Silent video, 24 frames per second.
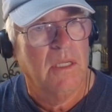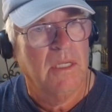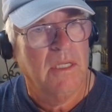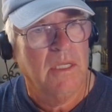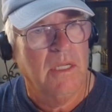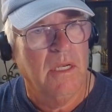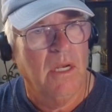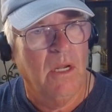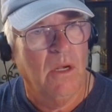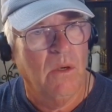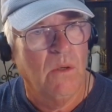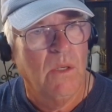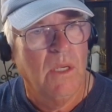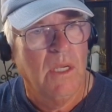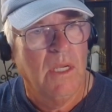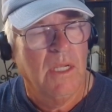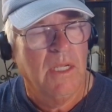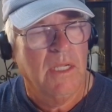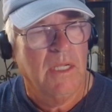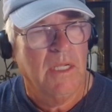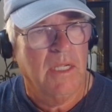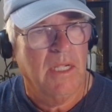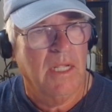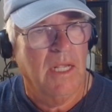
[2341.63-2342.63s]

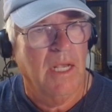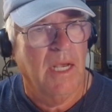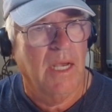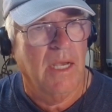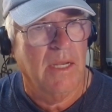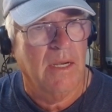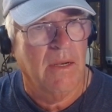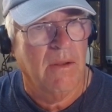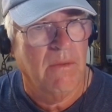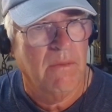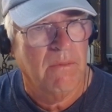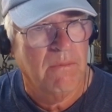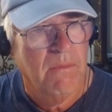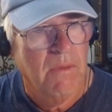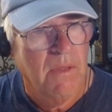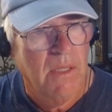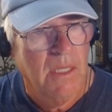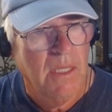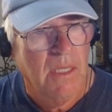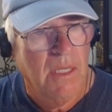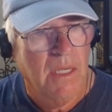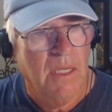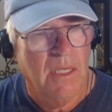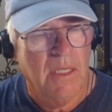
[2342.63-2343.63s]
You got
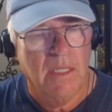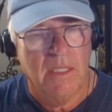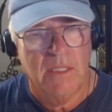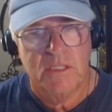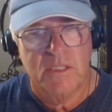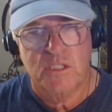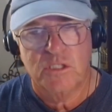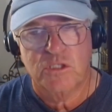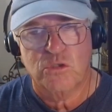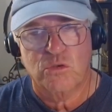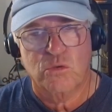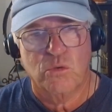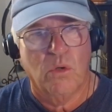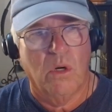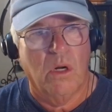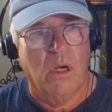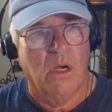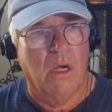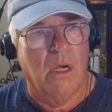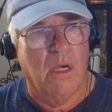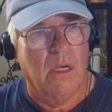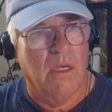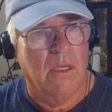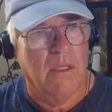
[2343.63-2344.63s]
a
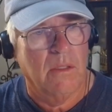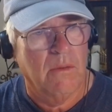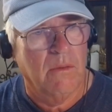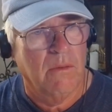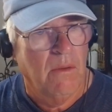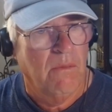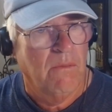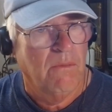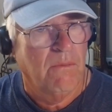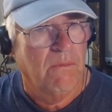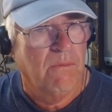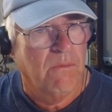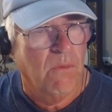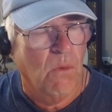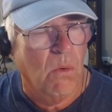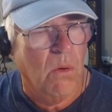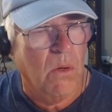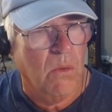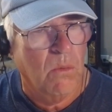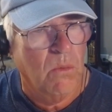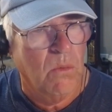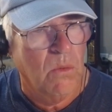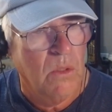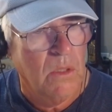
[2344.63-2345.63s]
strong
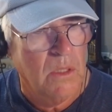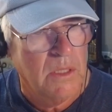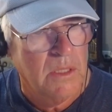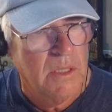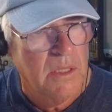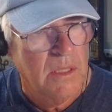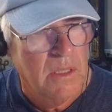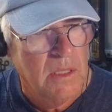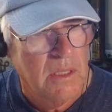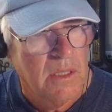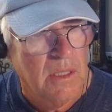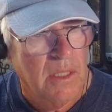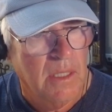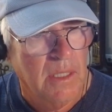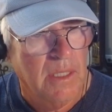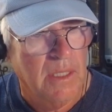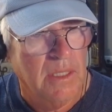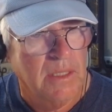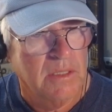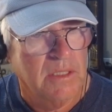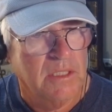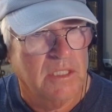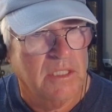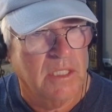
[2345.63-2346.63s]
4-wood and
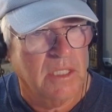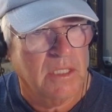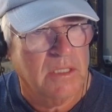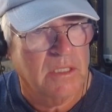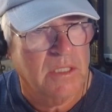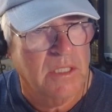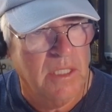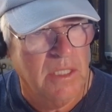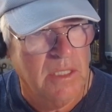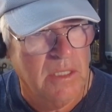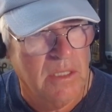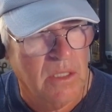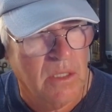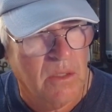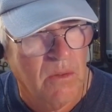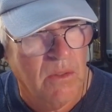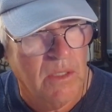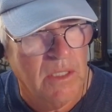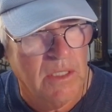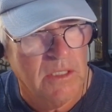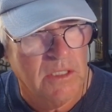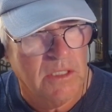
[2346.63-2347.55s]
it's 16 degrees.